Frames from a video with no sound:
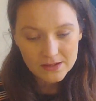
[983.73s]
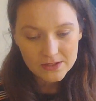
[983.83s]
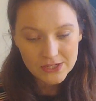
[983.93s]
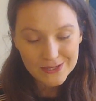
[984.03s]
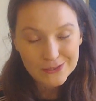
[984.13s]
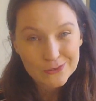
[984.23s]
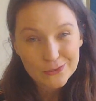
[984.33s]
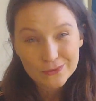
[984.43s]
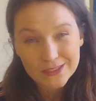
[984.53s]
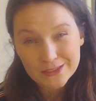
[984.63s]
Jesus
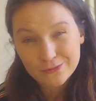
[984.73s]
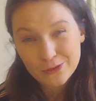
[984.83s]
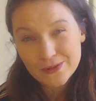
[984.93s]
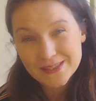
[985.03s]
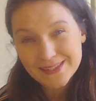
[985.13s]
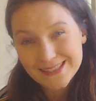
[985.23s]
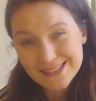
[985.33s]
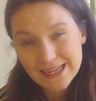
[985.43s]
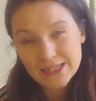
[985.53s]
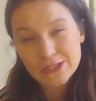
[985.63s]
told his followers
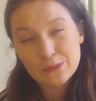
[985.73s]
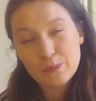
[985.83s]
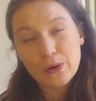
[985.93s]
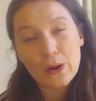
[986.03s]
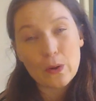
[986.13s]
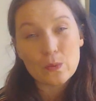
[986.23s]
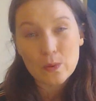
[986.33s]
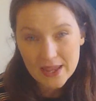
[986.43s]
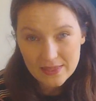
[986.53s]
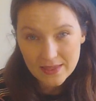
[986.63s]
instead to put
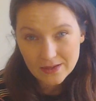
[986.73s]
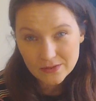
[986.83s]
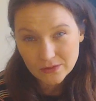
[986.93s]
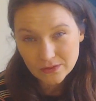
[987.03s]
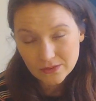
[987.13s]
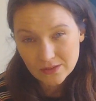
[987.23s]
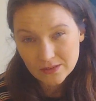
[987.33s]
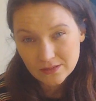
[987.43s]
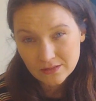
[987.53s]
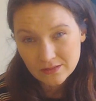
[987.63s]
away their swords.
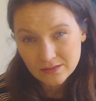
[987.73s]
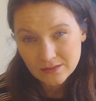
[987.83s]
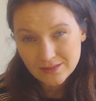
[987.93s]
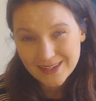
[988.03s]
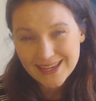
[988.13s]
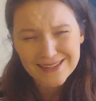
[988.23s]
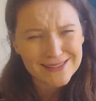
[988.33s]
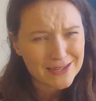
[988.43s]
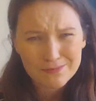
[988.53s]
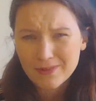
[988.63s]
He
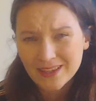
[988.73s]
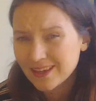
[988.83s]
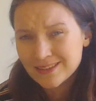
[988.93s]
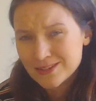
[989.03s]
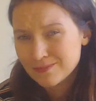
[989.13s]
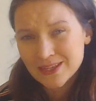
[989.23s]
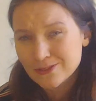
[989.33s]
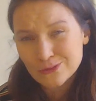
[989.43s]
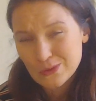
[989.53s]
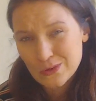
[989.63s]
said, "My kingdom
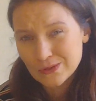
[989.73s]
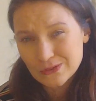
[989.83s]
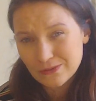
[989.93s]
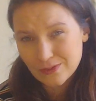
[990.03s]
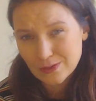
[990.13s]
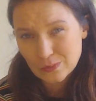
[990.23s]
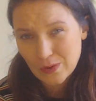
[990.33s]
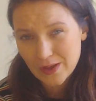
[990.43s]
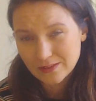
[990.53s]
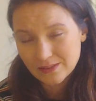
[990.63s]
is not of this
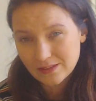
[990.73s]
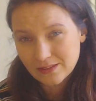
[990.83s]
world."